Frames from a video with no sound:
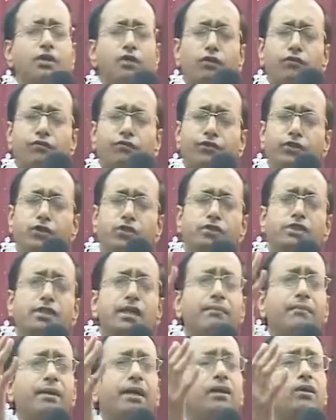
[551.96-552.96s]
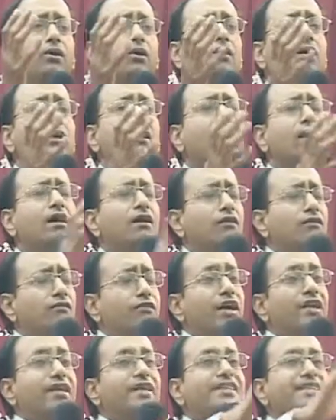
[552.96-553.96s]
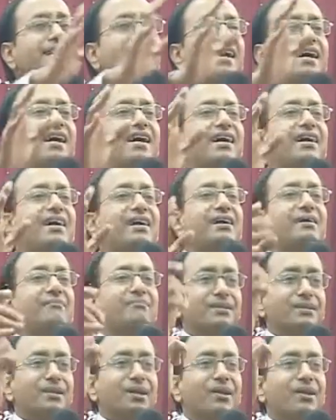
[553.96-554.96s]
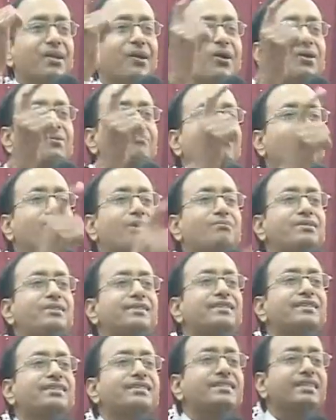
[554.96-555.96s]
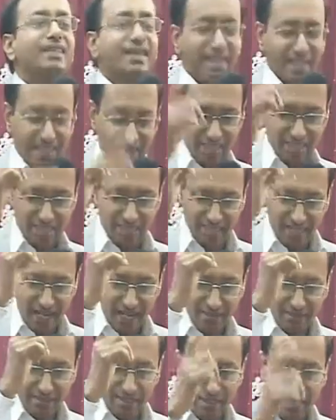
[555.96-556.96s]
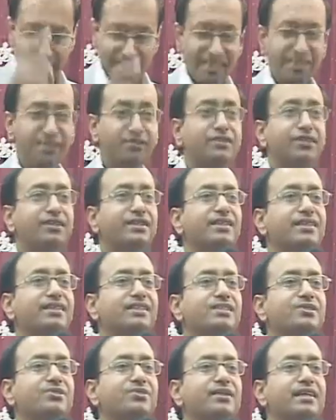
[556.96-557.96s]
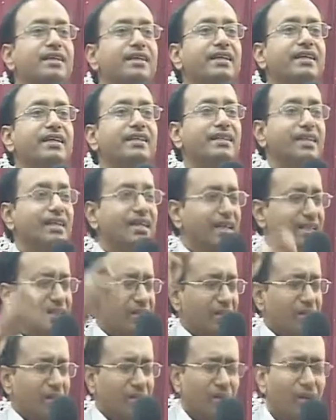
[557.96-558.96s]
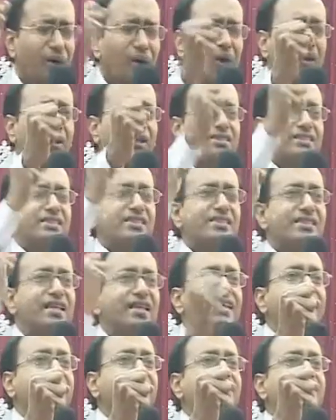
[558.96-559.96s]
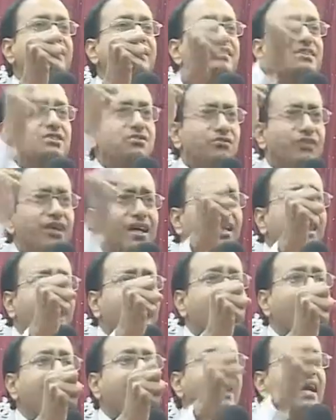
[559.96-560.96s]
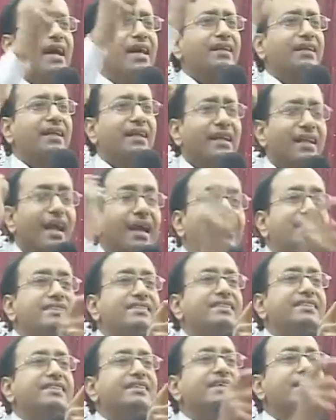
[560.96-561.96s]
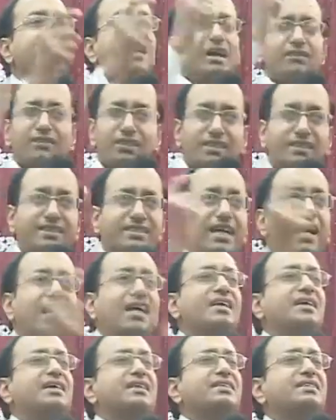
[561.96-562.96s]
Your future may look very dark, but the Lord promises in Psalms 18 verse 28, the Lord Jesus will enlighten our darkness.